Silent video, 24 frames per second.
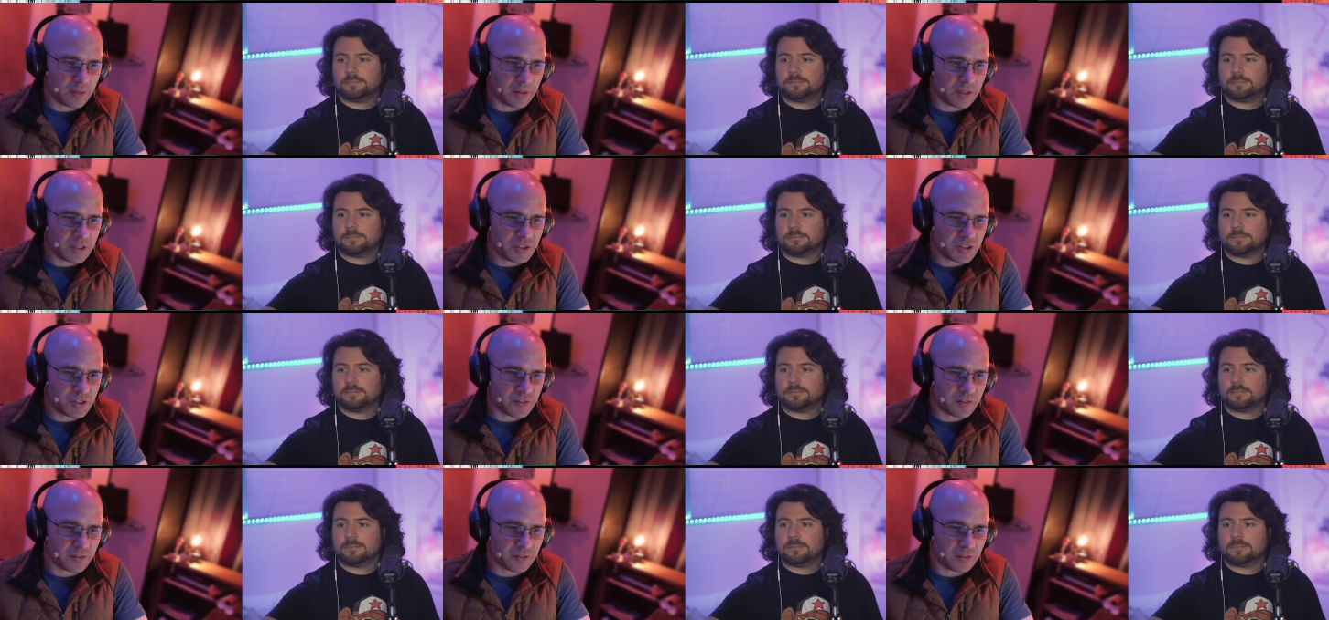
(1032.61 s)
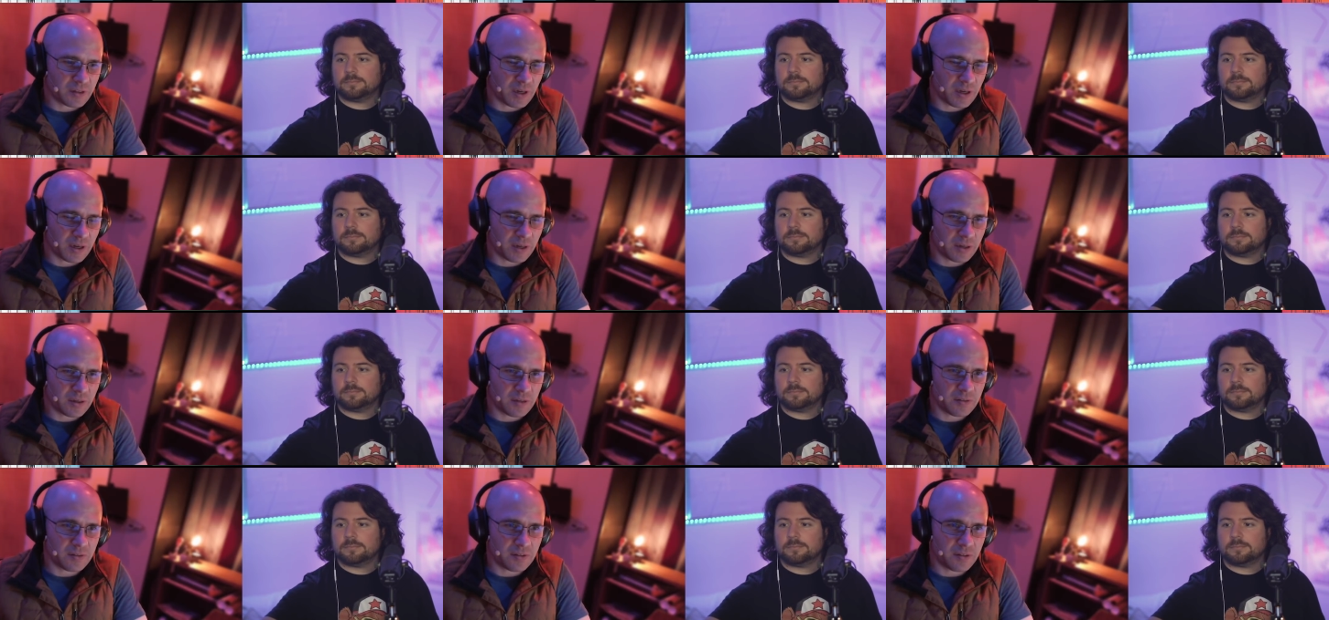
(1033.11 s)
Speaker 1: leeches
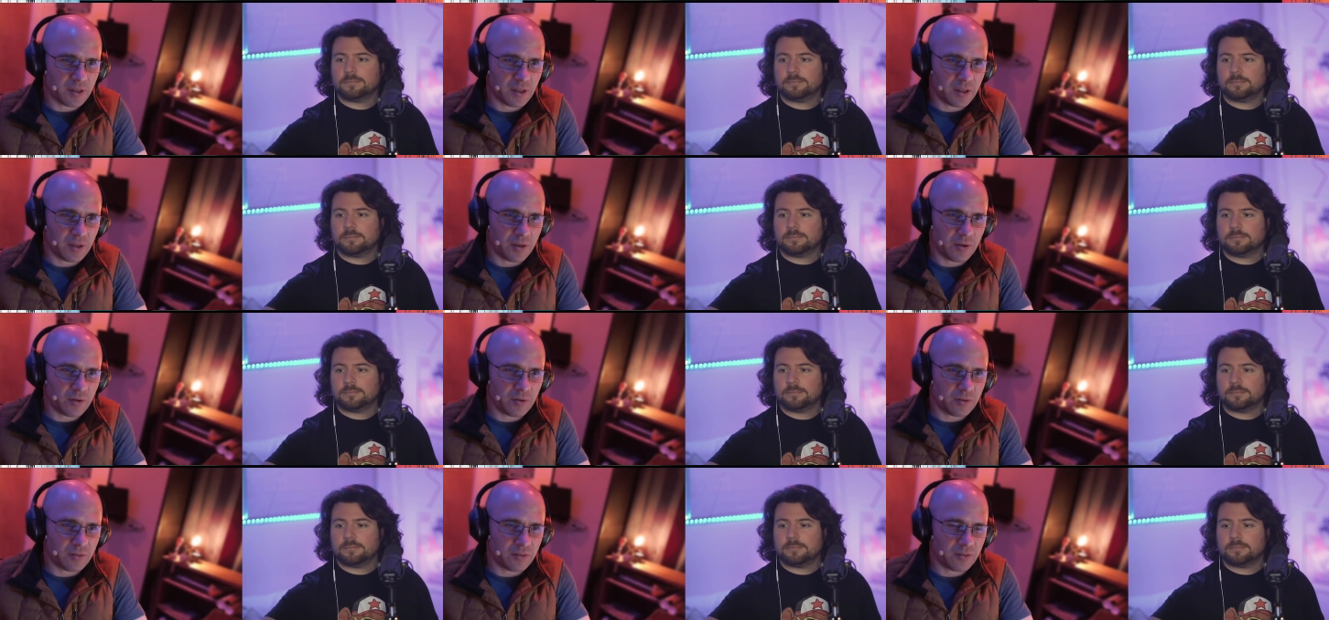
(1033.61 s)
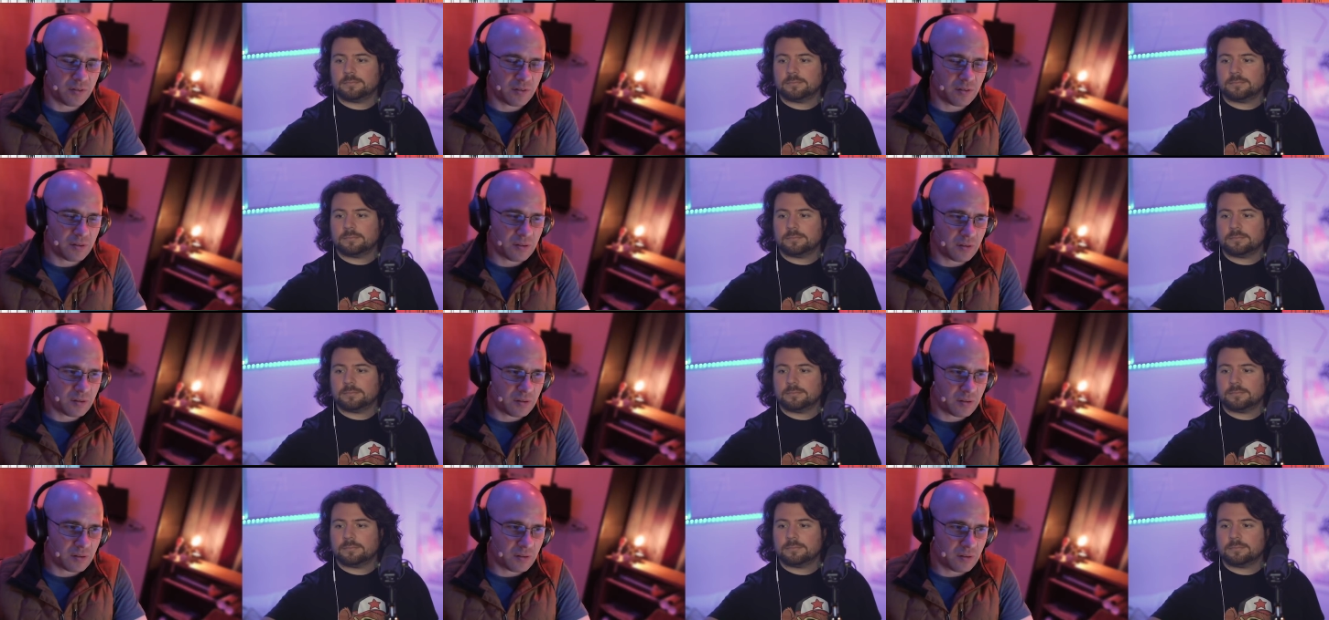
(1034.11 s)
kind of continued
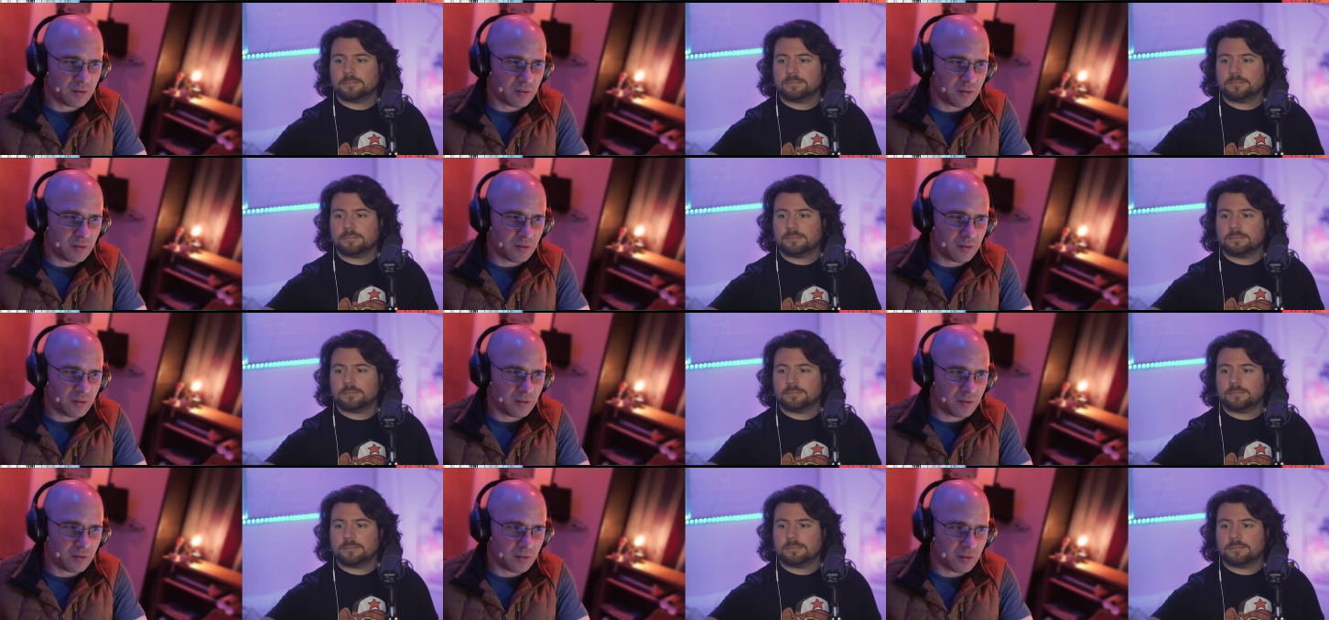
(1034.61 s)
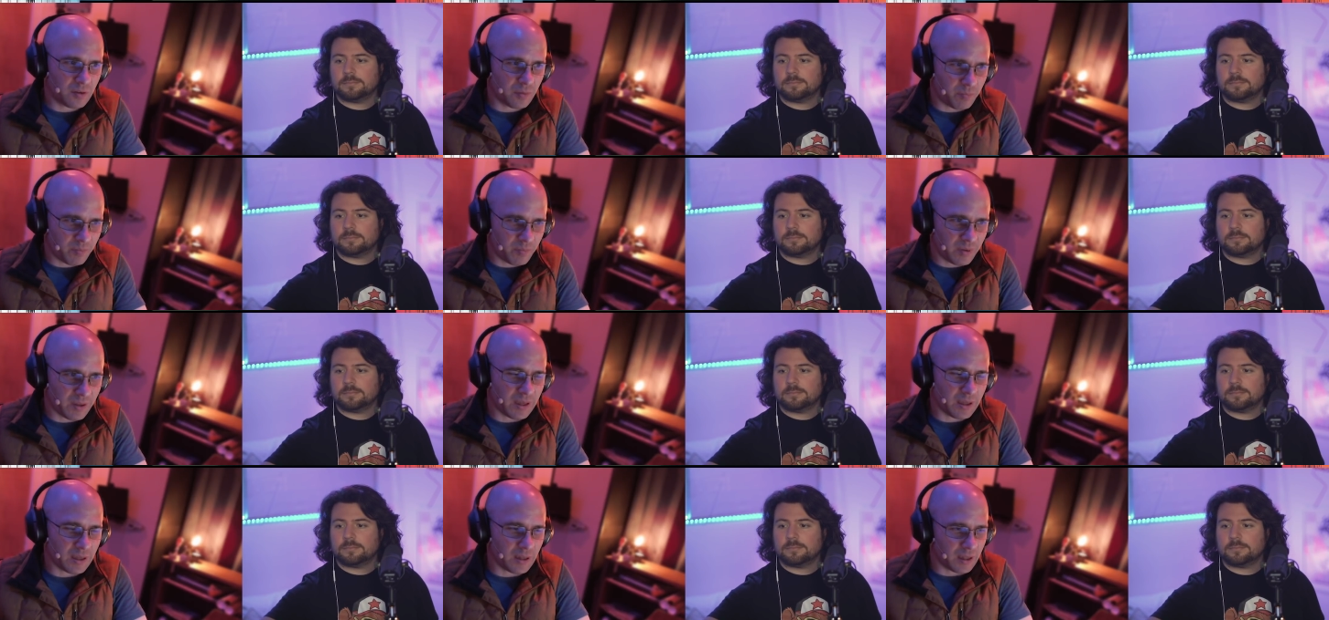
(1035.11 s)
to
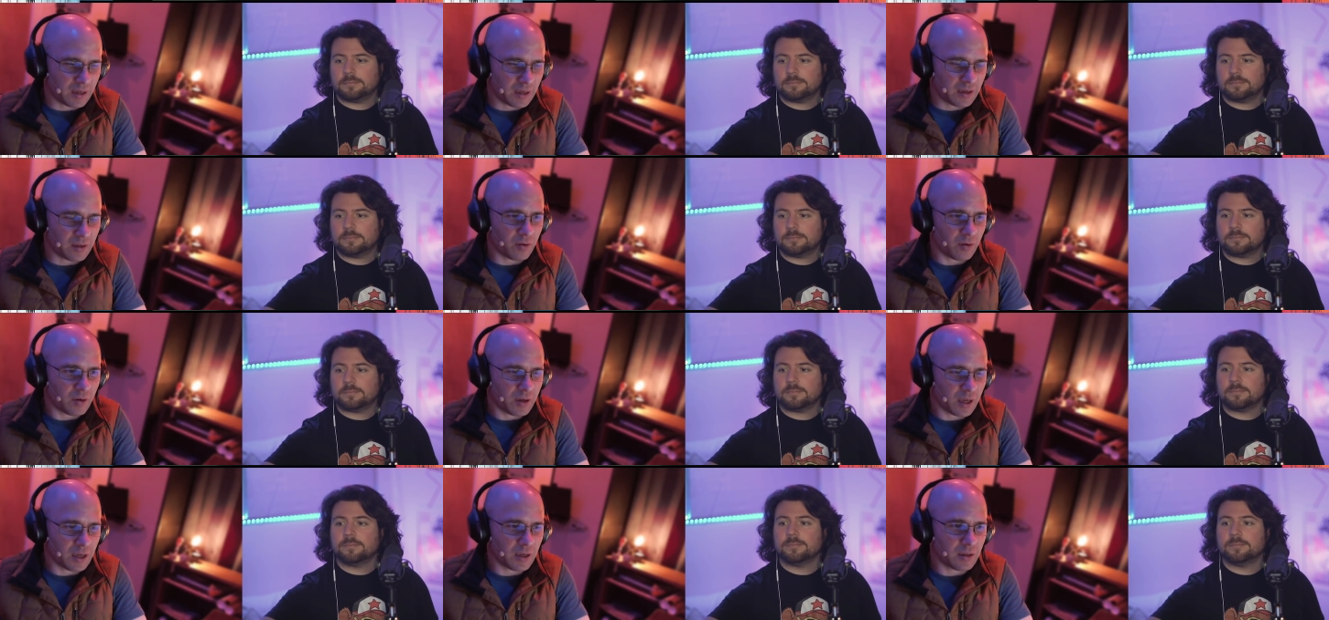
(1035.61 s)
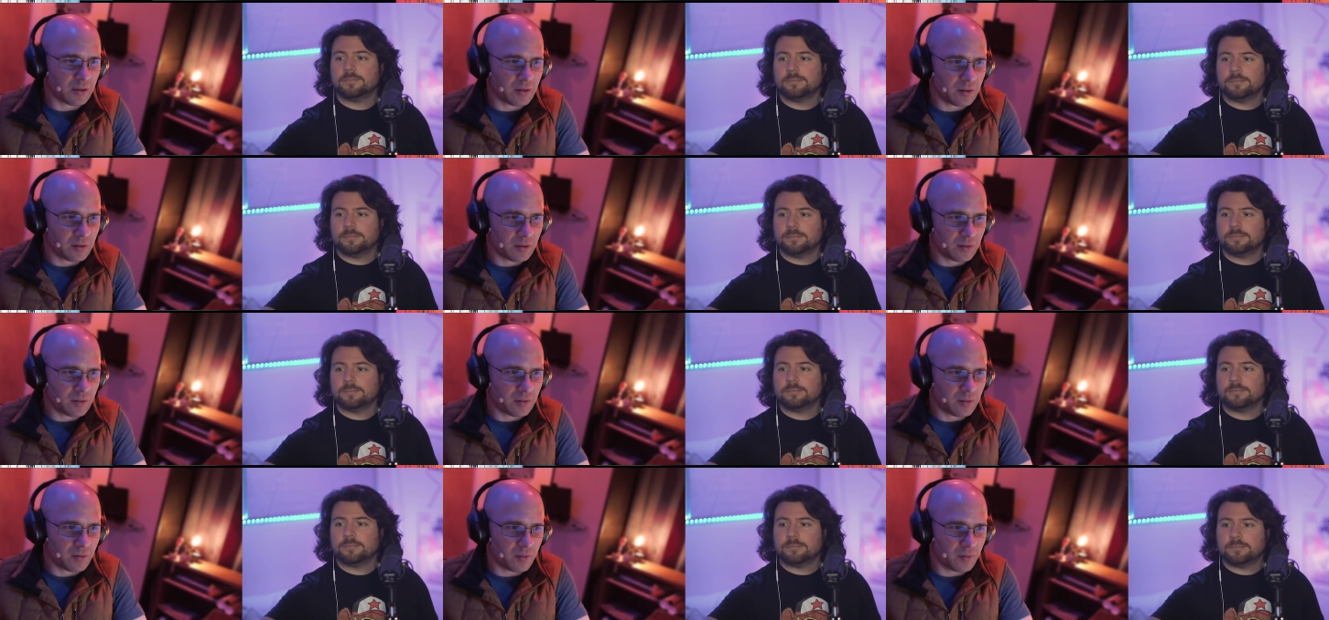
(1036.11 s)
be like okay
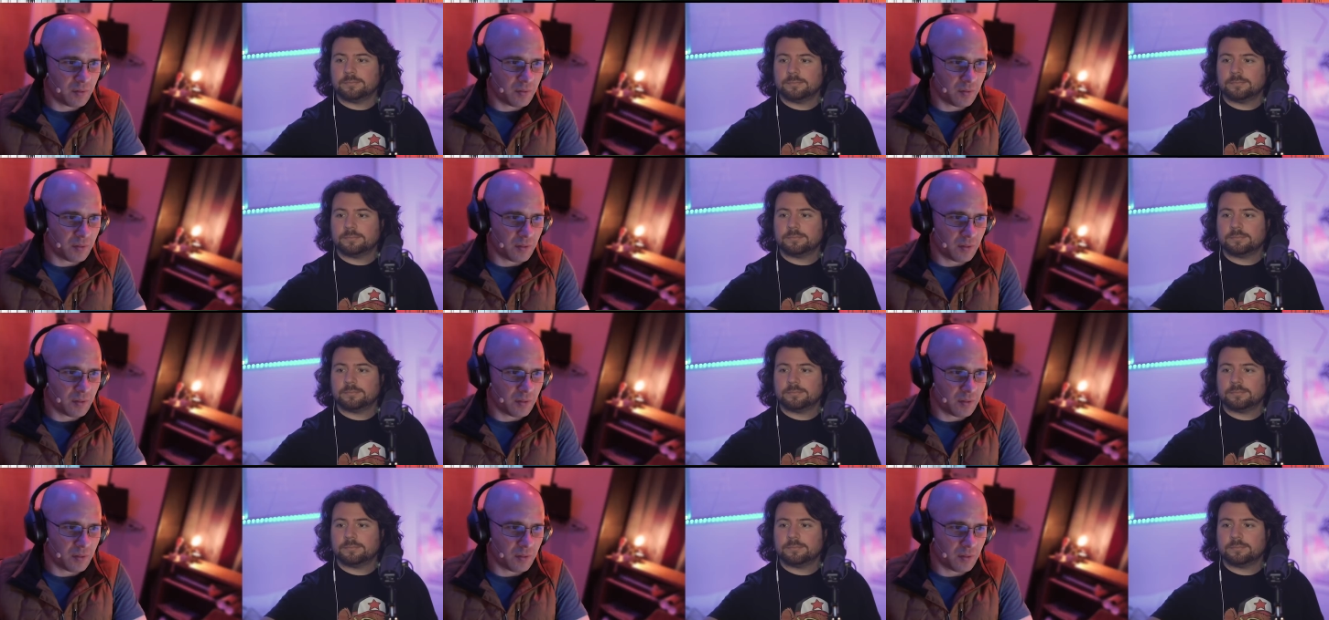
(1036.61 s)
mm.